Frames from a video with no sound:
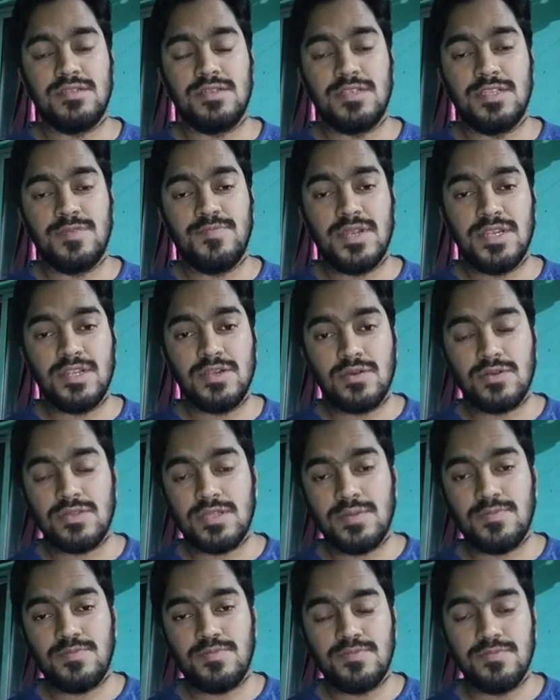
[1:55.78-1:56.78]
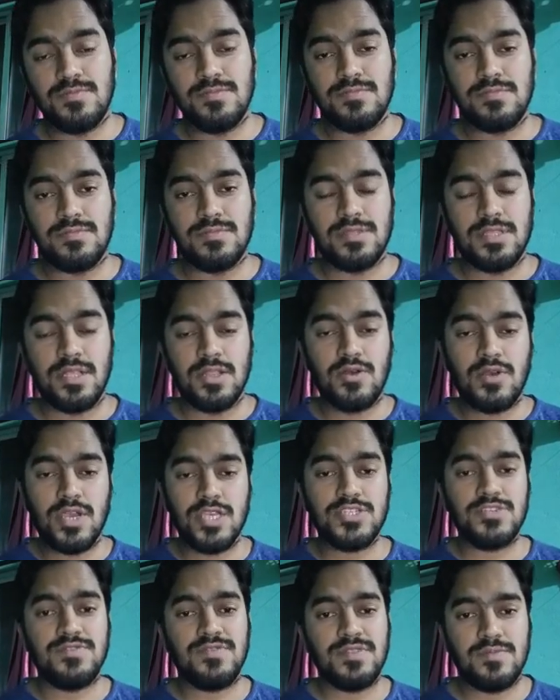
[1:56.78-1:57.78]
depending on the
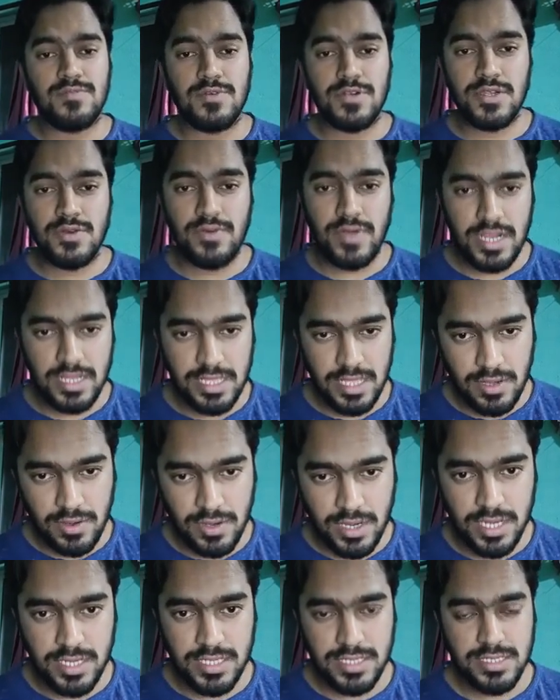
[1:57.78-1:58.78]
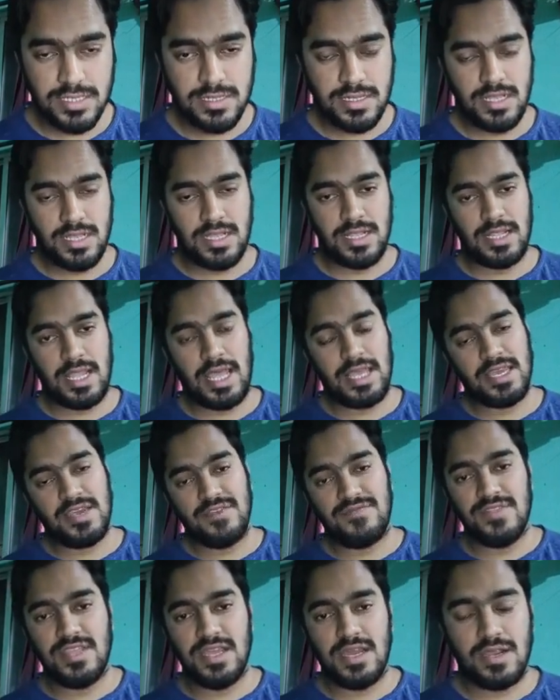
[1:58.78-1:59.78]
location of the body where they occur. Like
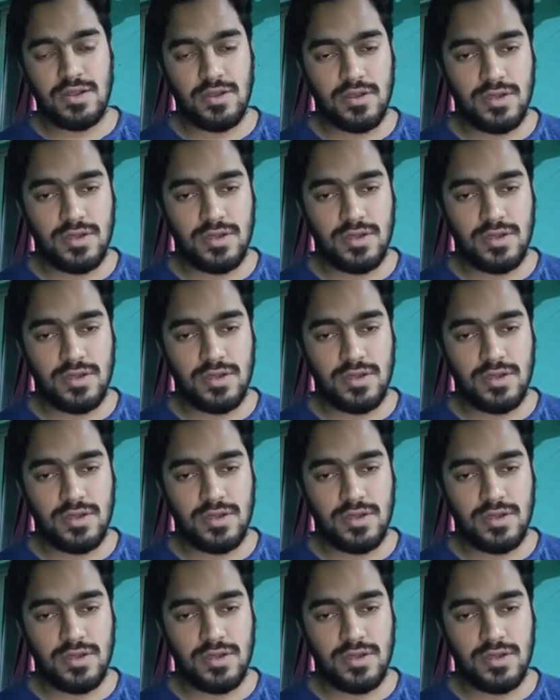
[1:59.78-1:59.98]
if they are